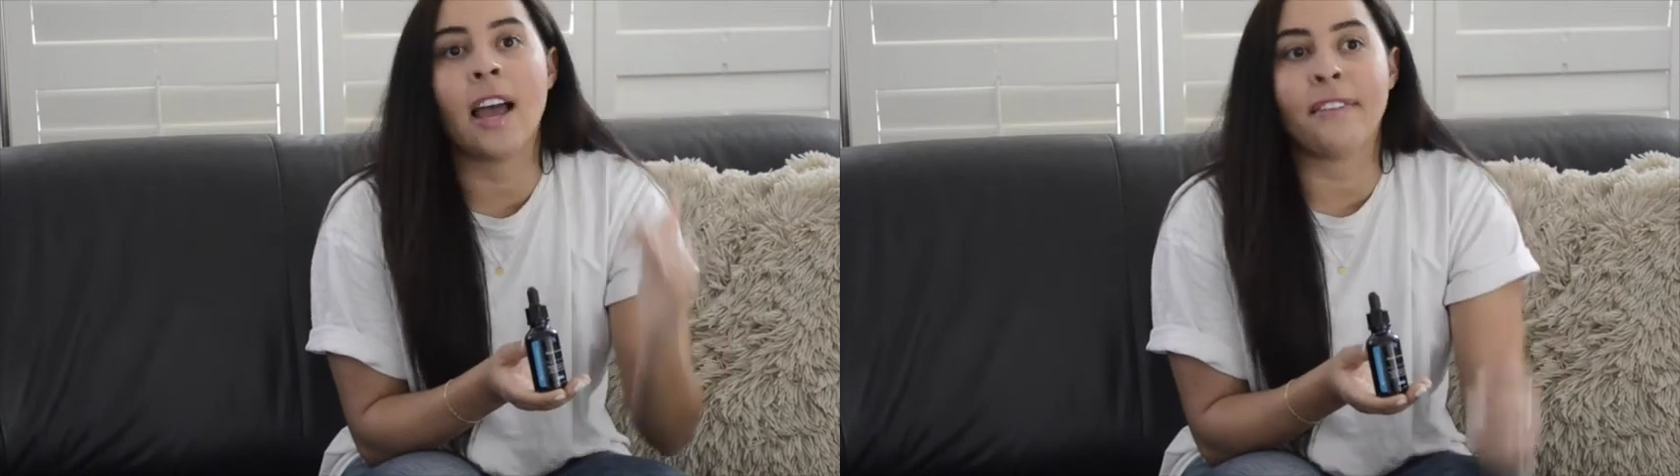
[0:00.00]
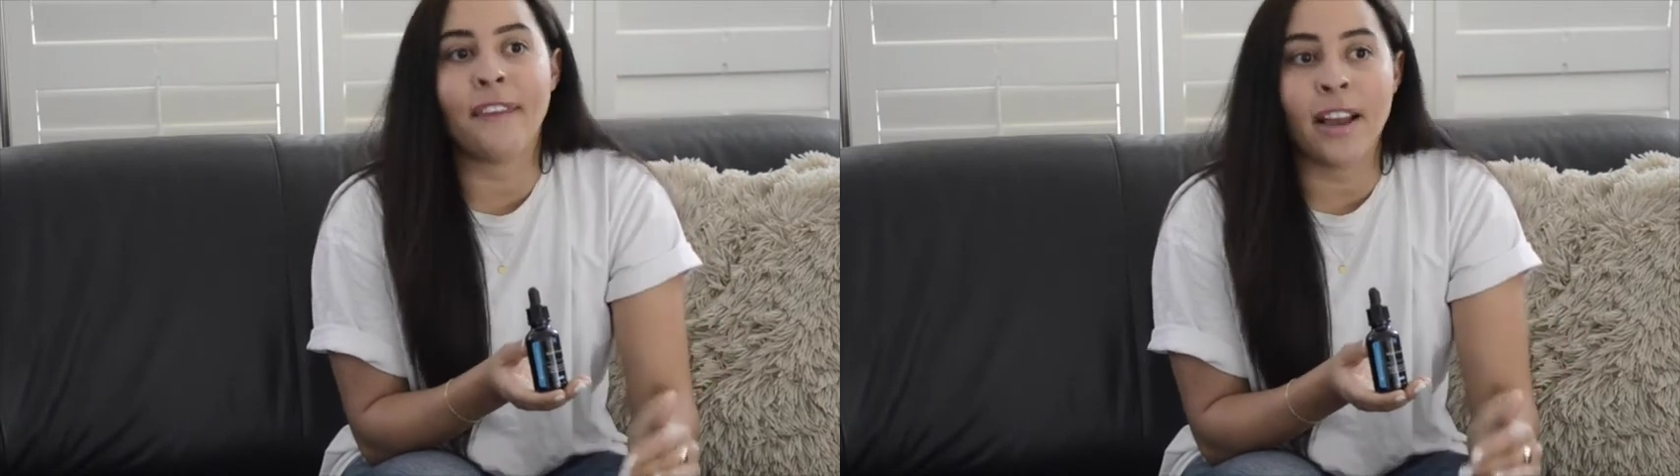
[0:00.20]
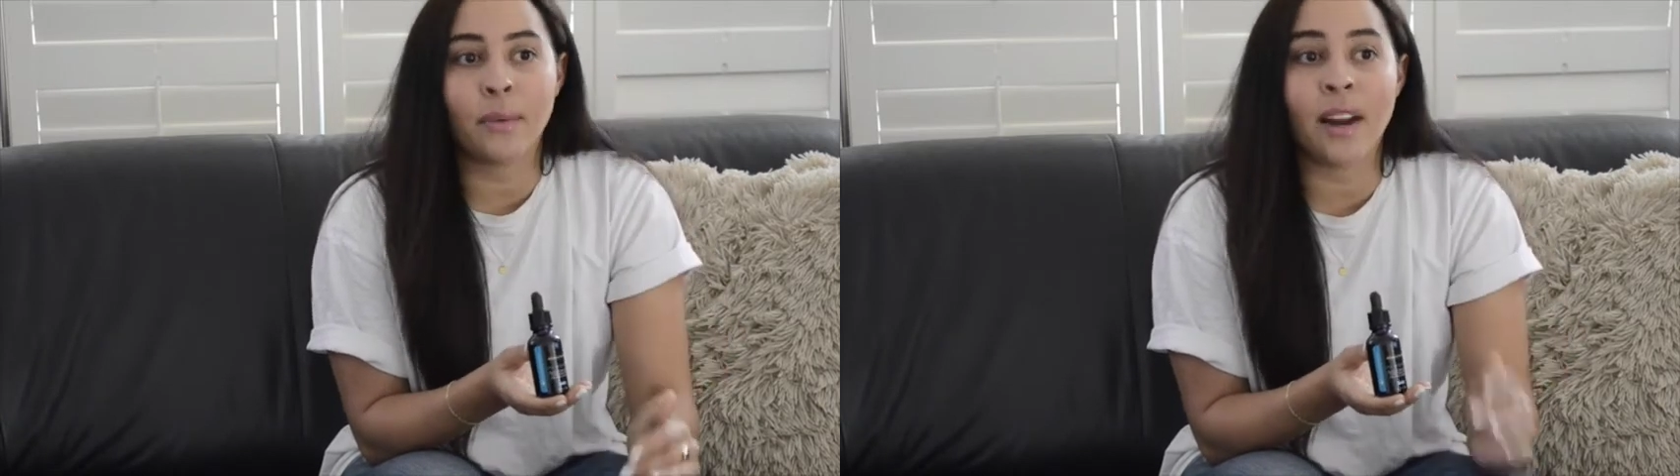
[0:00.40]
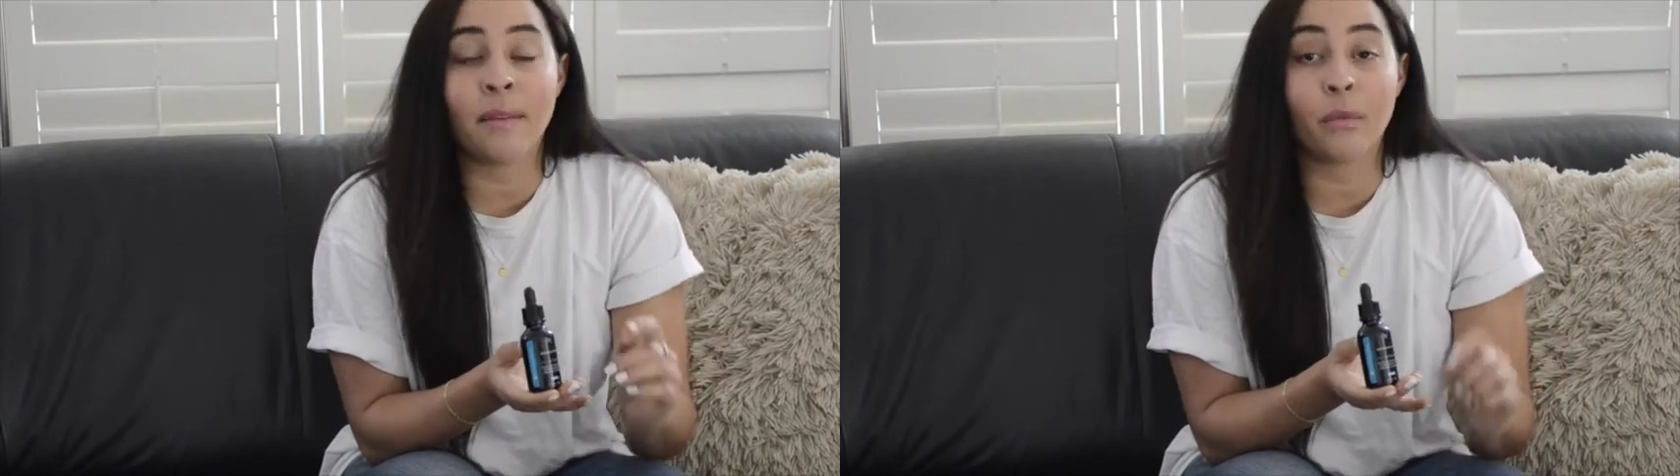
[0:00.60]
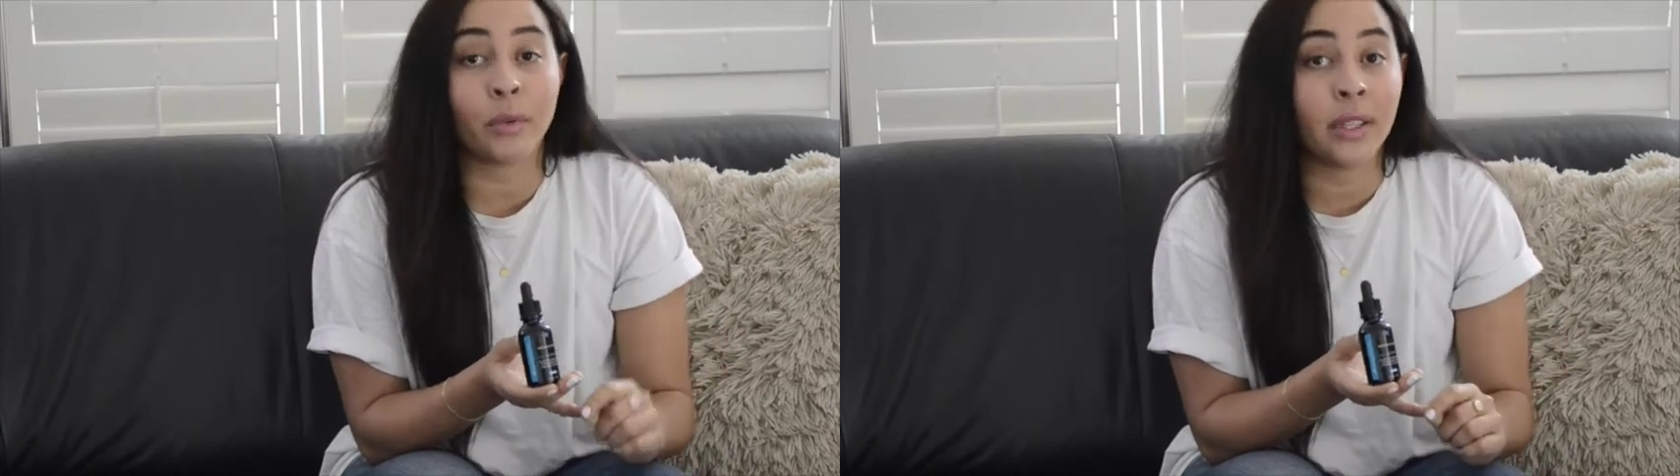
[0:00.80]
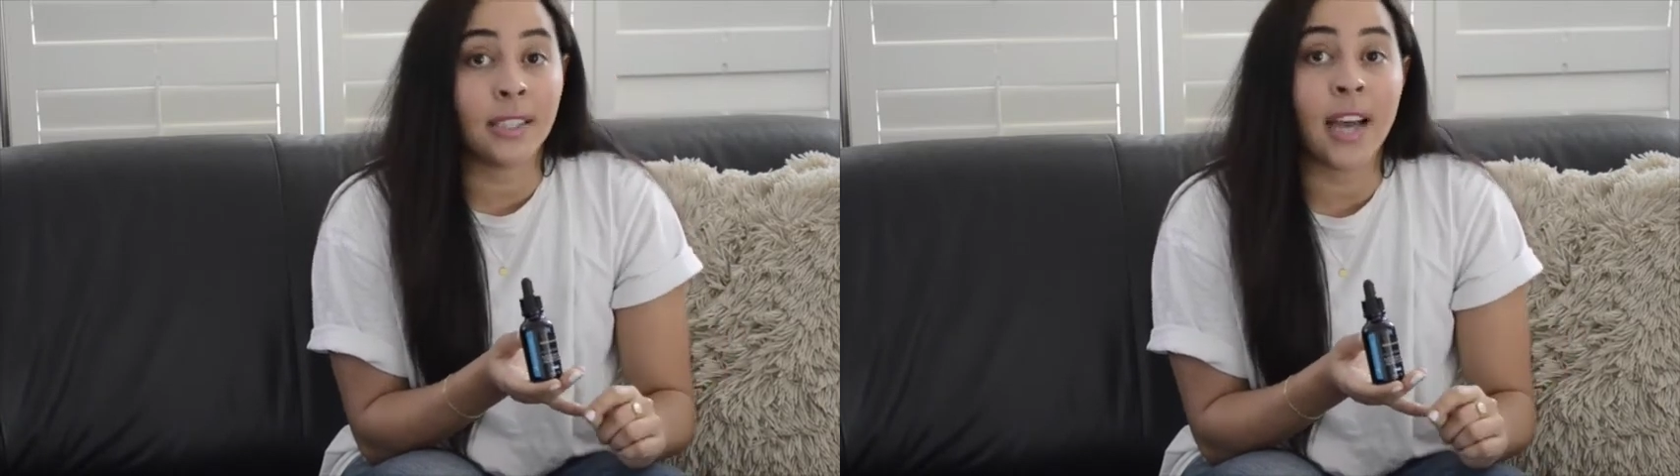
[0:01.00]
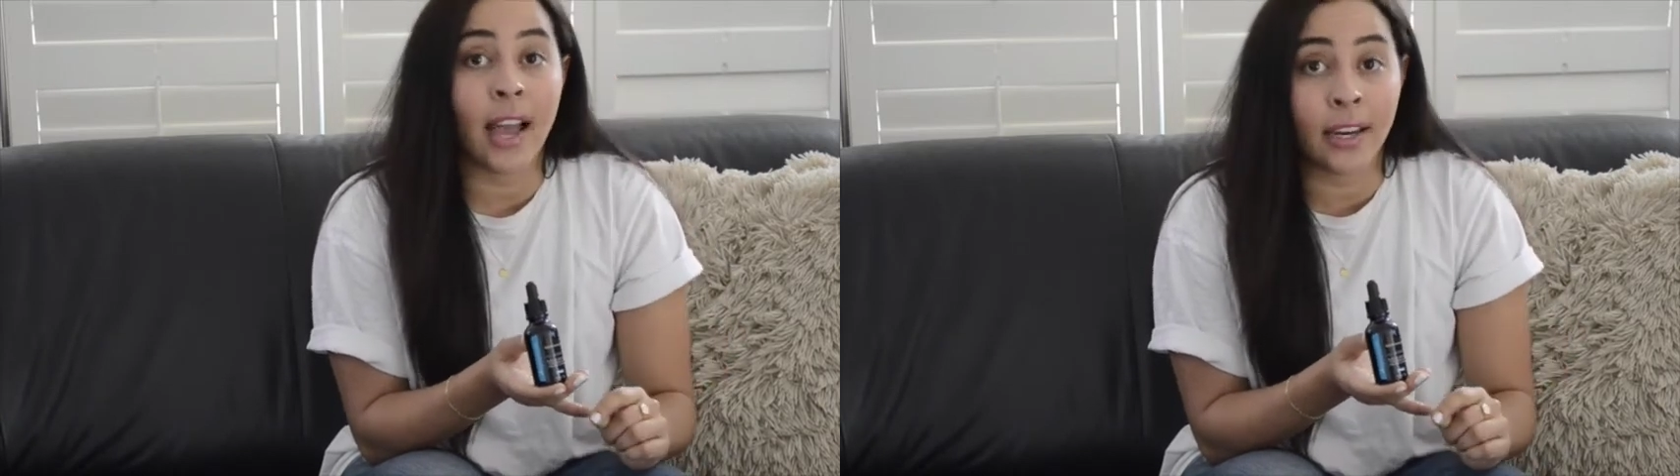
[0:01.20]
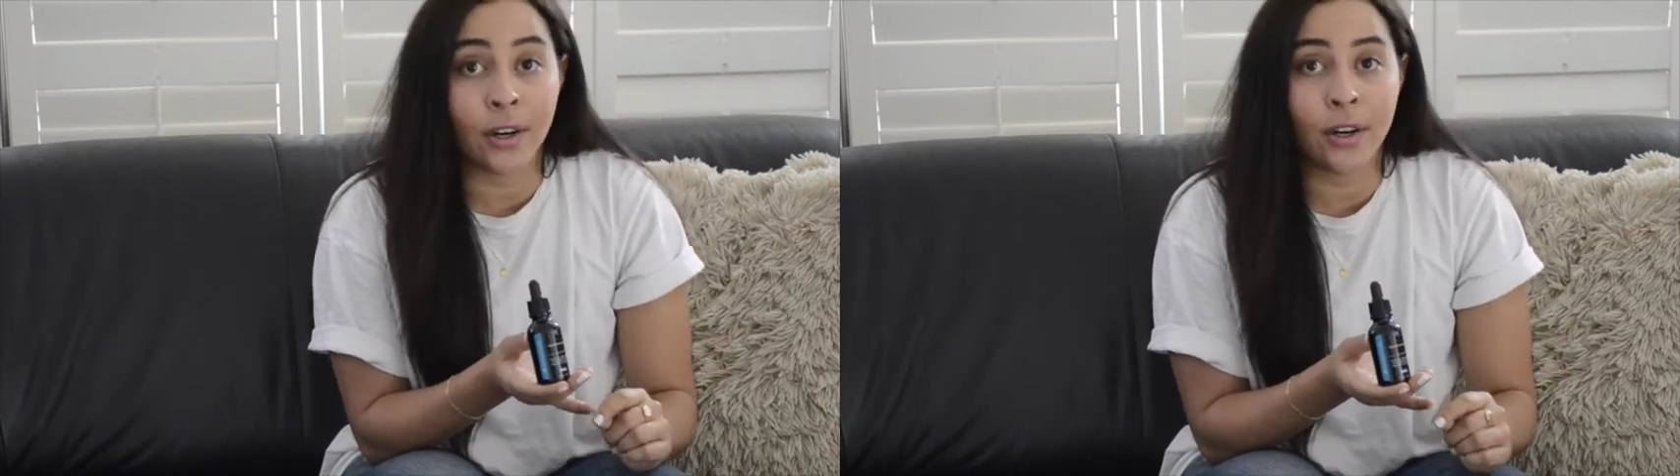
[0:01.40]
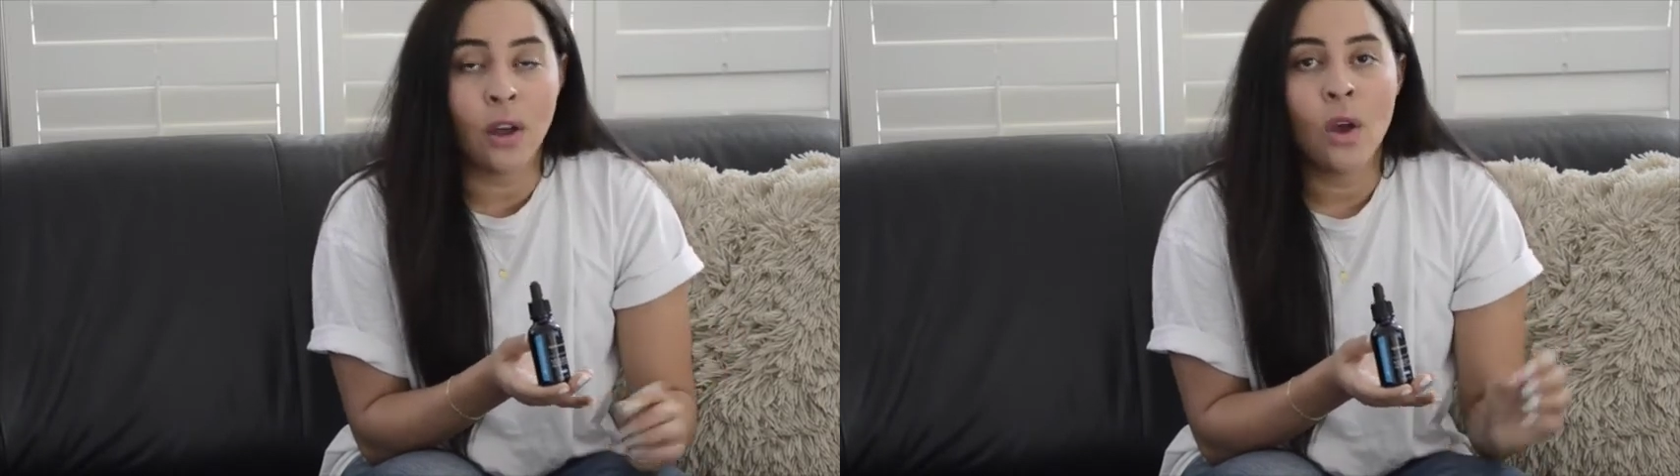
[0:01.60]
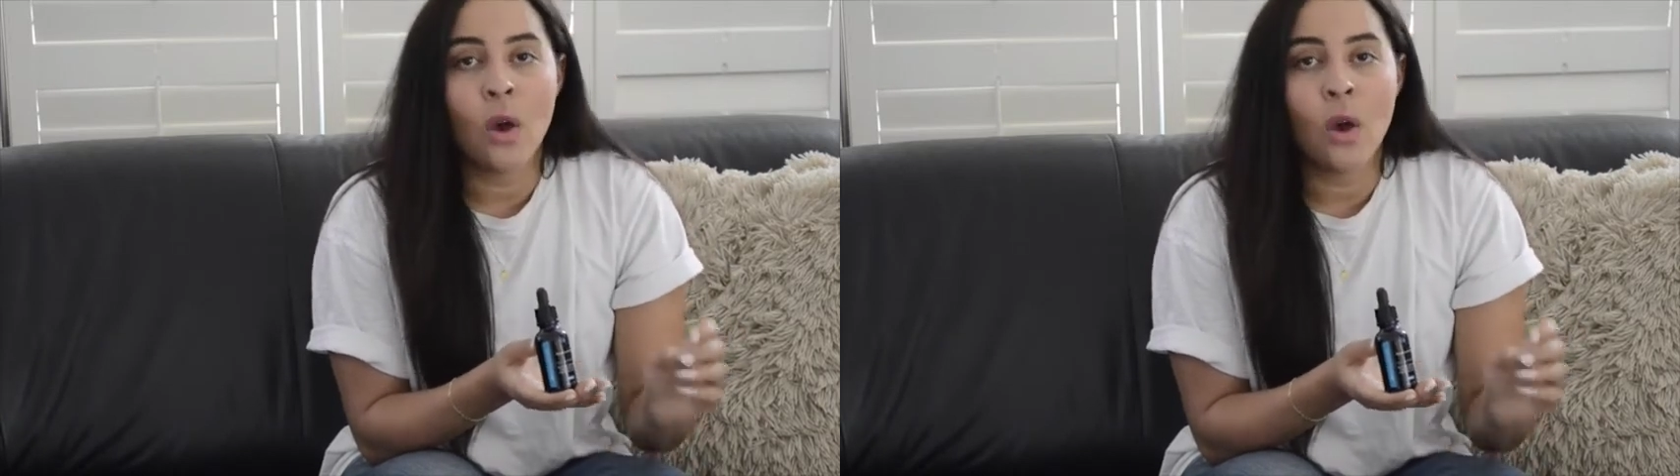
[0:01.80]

I find when I'm really tired,